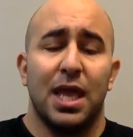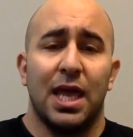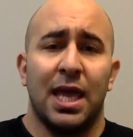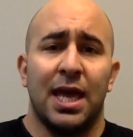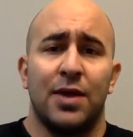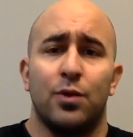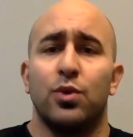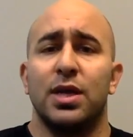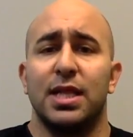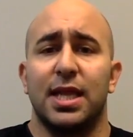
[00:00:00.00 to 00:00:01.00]
And
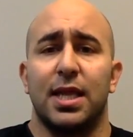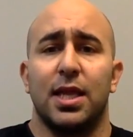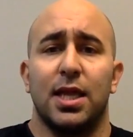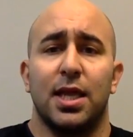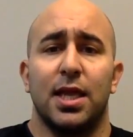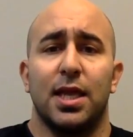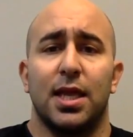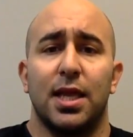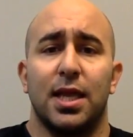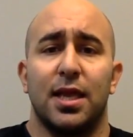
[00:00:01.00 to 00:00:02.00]
really,
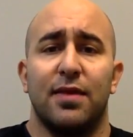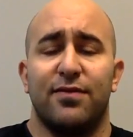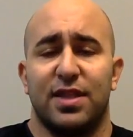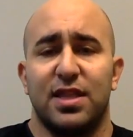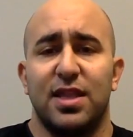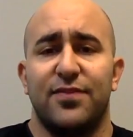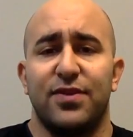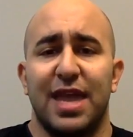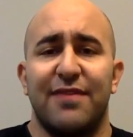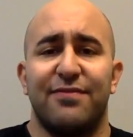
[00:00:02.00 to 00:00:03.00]
if
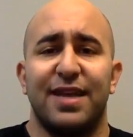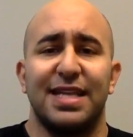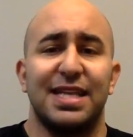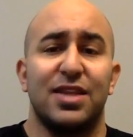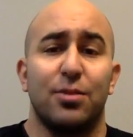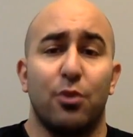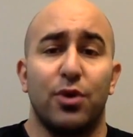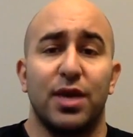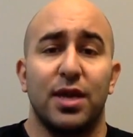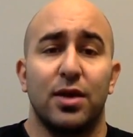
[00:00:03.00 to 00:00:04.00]
you can't find it in the
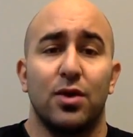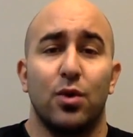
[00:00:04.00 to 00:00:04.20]
morning,